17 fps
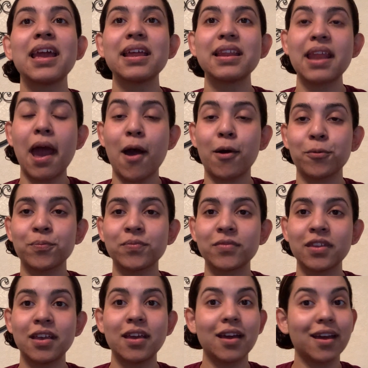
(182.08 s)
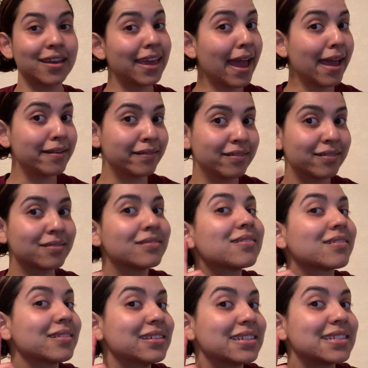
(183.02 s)
Now, again,
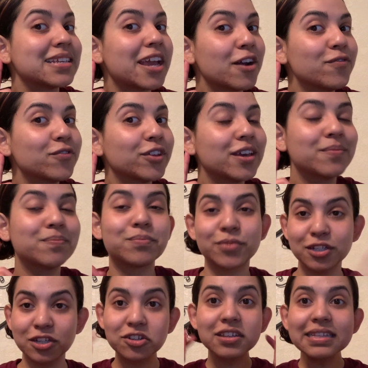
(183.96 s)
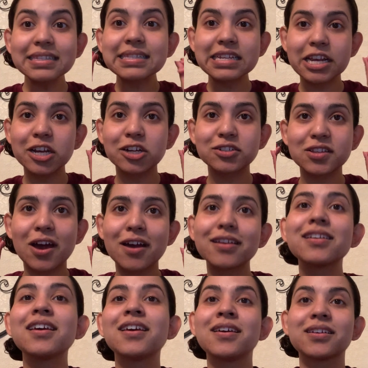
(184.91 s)
listen carefully, put your listening ears on
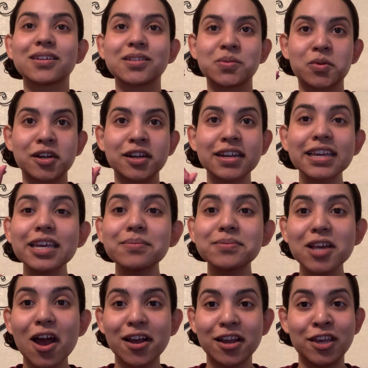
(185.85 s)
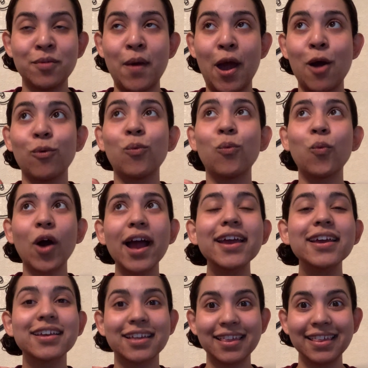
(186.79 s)
because we're going to keep talking about
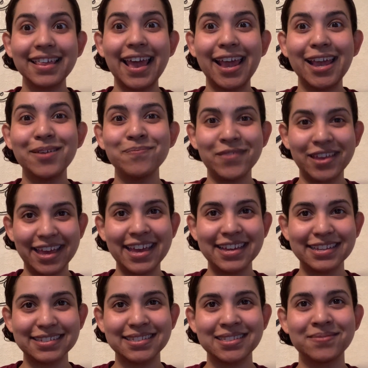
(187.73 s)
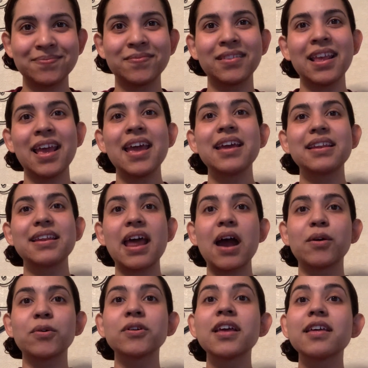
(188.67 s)
what claim is.
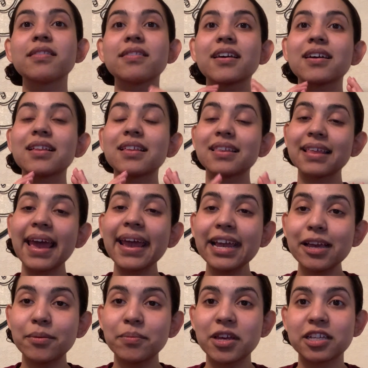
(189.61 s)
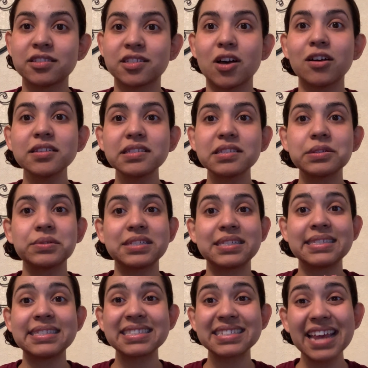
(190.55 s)
Now, the claim is also a
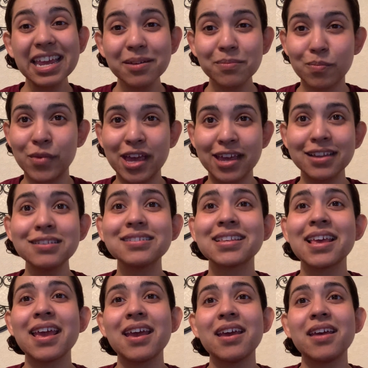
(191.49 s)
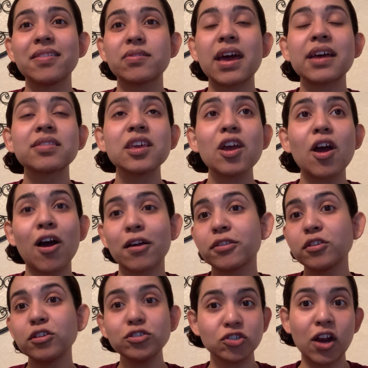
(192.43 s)
statement that the
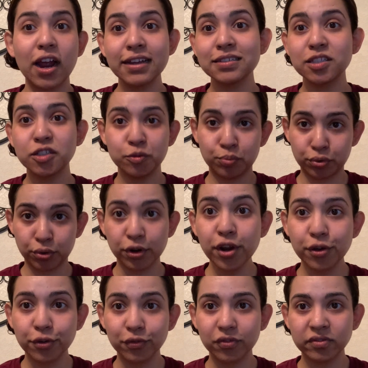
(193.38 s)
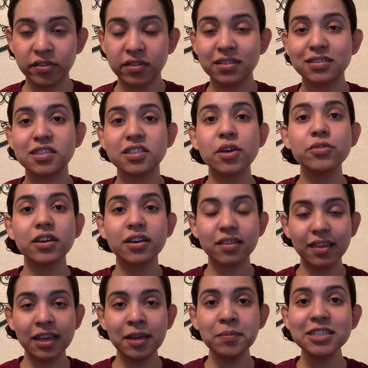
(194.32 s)
author tries to prove. So the
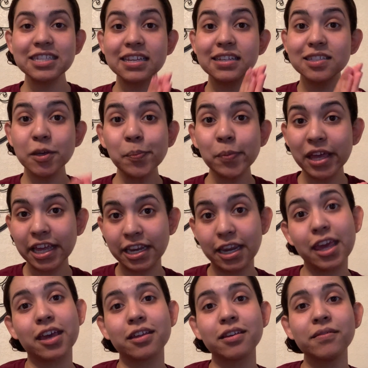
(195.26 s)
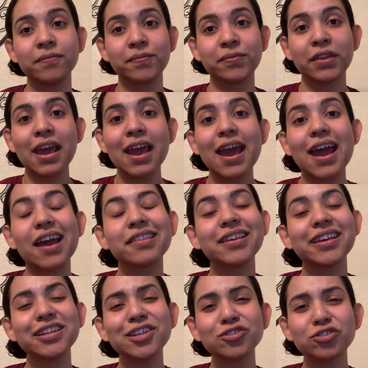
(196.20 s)
claim is his opinion, and
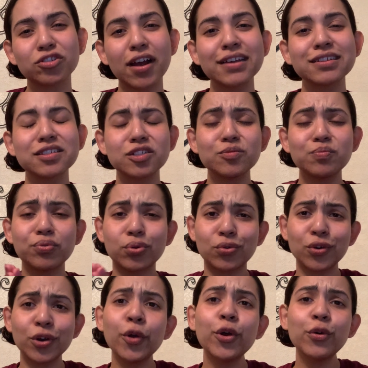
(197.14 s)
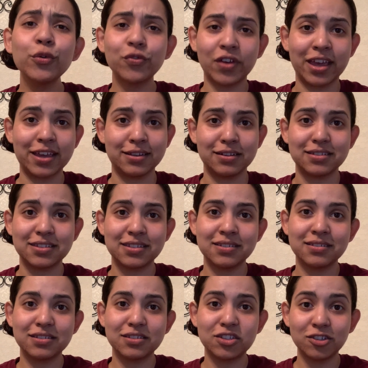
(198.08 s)
then he tries to prove it
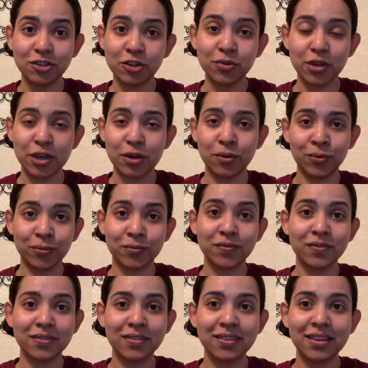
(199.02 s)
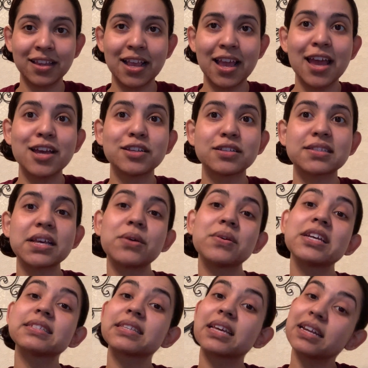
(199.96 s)
to you. So
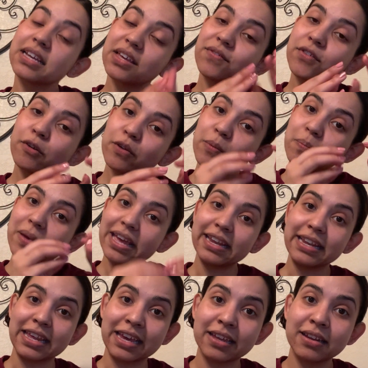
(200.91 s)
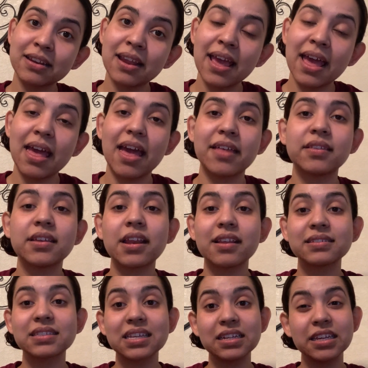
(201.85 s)
he's going to give you an opinion, and then
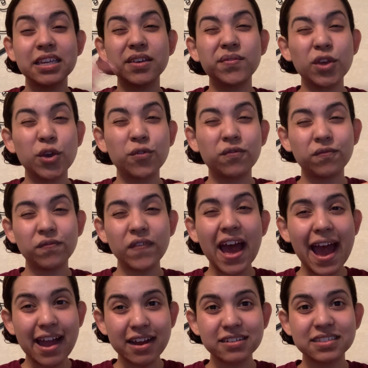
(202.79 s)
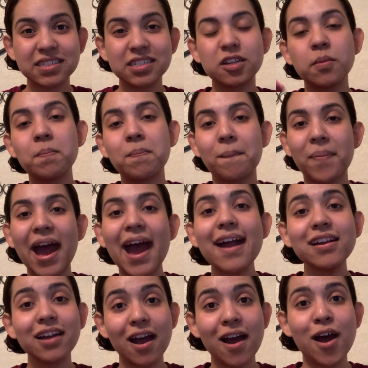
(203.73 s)
he's going to give you facts to
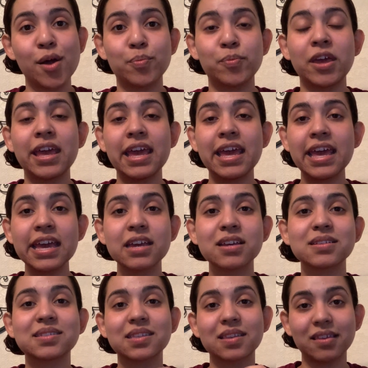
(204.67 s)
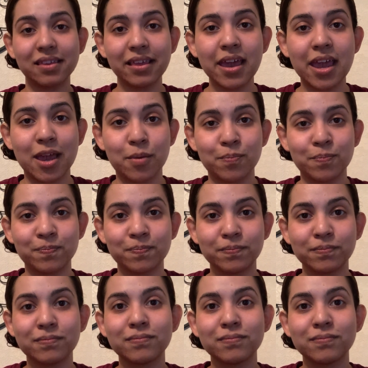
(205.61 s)
back up his claim.